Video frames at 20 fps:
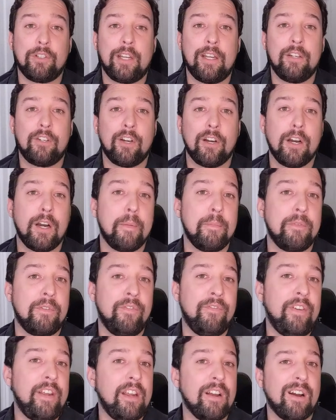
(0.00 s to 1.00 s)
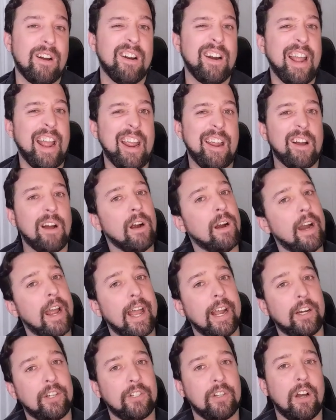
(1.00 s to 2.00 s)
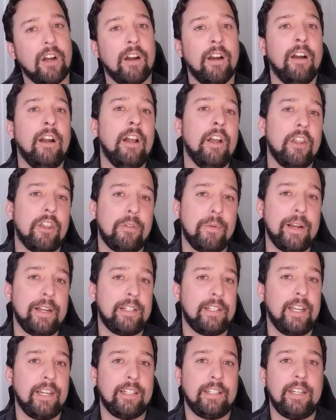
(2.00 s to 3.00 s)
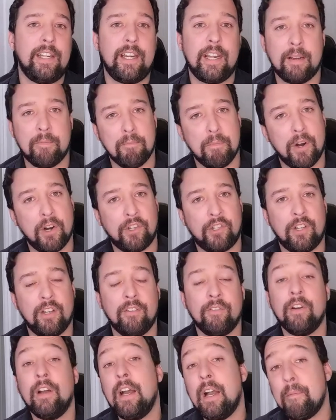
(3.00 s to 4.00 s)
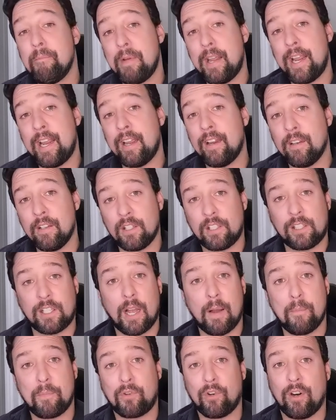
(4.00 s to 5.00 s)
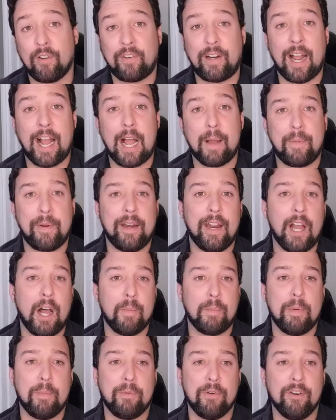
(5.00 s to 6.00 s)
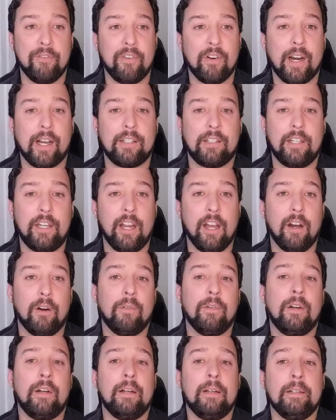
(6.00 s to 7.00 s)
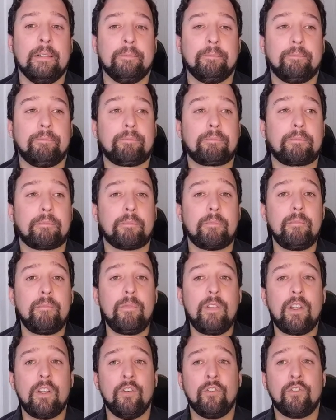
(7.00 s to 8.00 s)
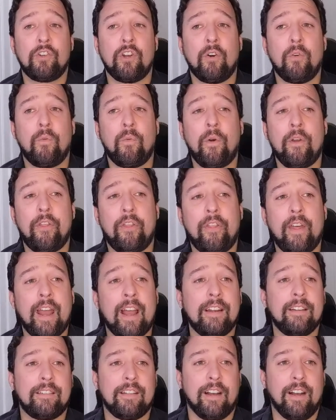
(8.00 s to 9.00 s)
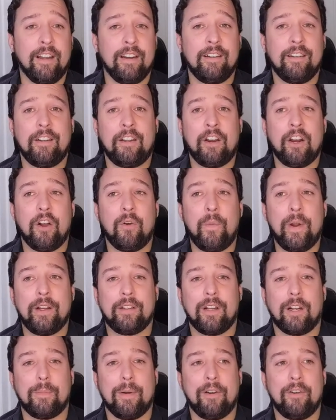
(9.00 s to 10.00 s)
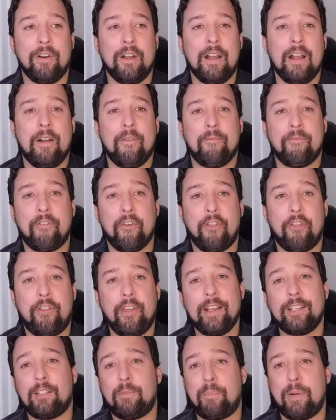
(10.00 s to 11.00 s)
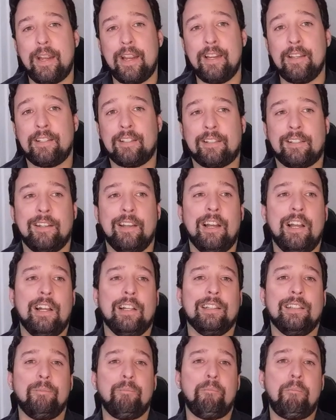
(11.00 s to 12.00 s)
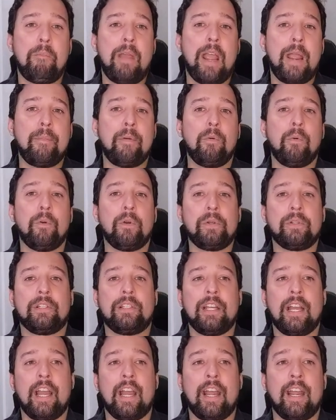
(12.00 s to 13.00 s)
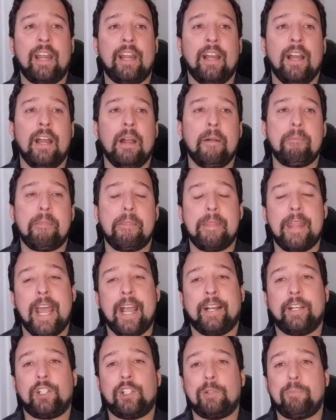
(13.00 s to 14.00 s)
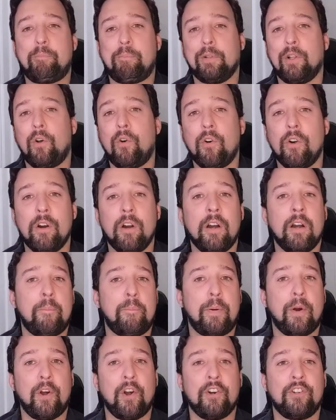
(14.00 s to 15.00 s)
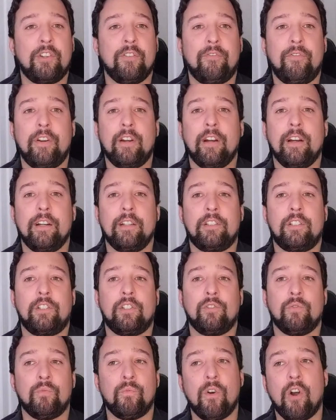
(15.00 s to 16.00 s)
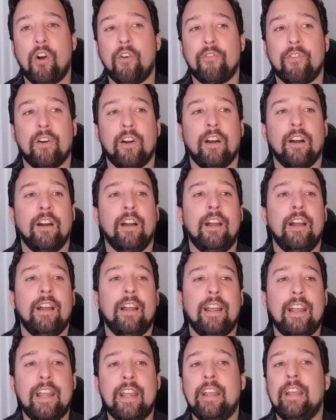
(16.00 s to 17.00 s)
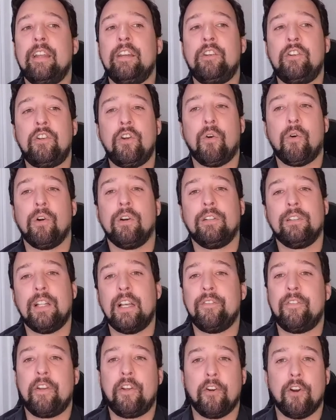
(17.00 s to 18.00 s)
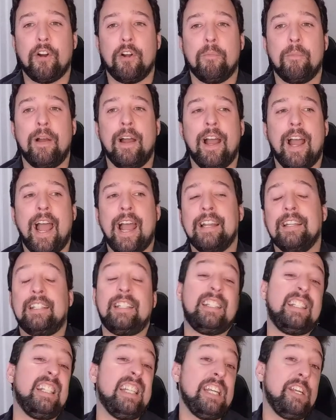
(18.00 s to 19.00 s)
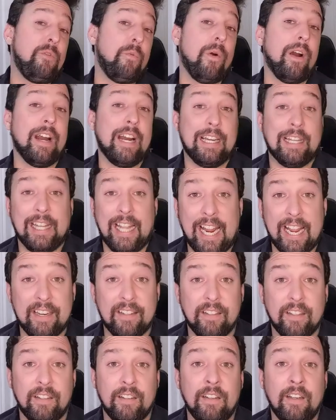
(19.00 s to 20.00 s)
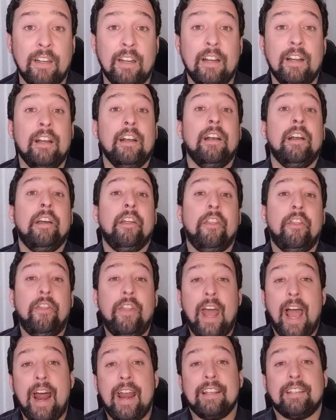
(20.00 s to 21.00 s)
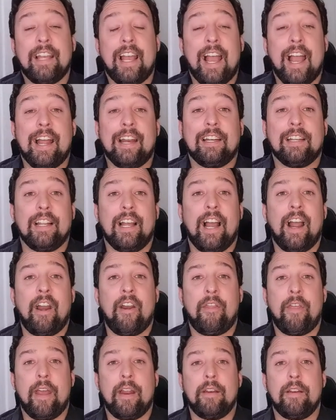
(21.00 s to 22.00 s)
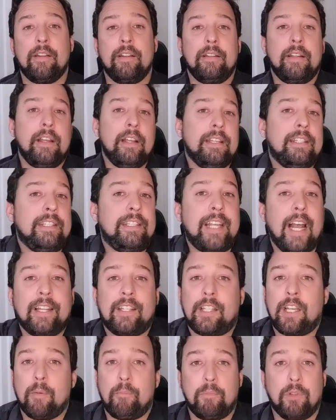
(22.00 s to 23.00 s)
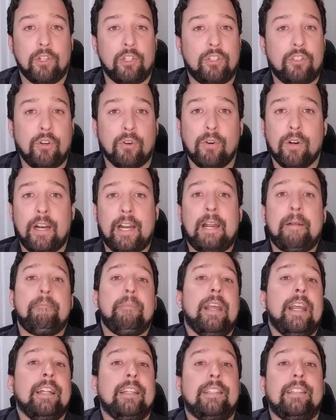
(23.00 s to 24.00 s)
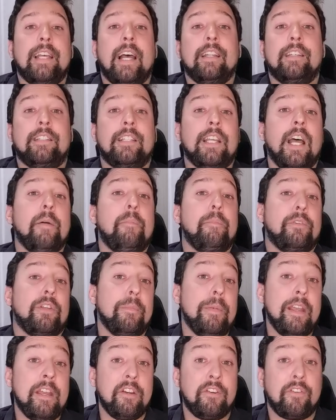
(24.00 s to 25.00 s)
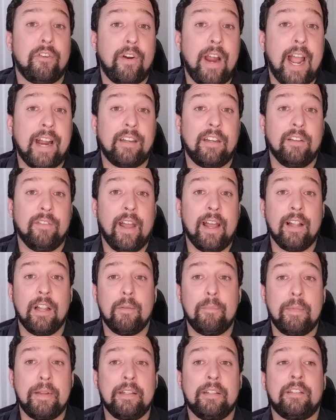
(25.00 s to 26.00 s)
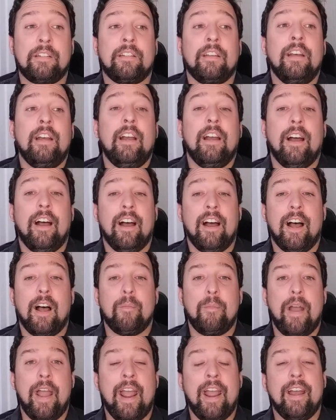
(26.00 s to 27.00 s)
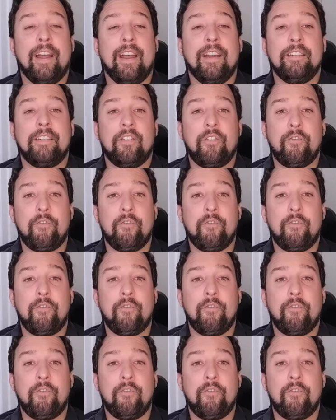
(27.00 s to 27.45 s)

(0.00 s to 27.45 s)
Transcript: key terms VR, AR, XR, 360, immersive in some sort of copy to help improve your SEO. So with that done, you know, we can talk about for this piece, maybe we would say explore Perseverance rover in your living room and see where it landed. That is a headline that sets up the story, it sets up some interactive elements, um, and